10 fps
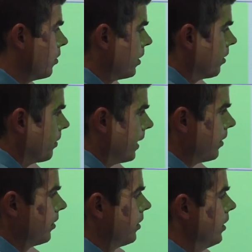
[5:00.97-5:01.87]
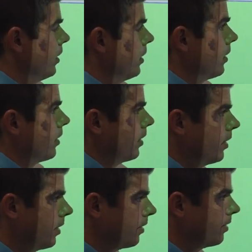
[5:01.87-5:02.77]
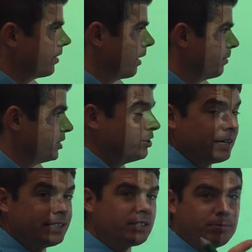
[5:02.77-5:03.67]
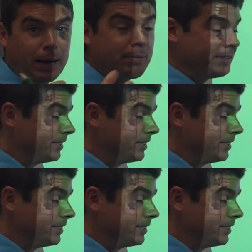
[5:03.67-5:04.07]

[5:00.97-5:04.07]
oh, wow. I wish you guys could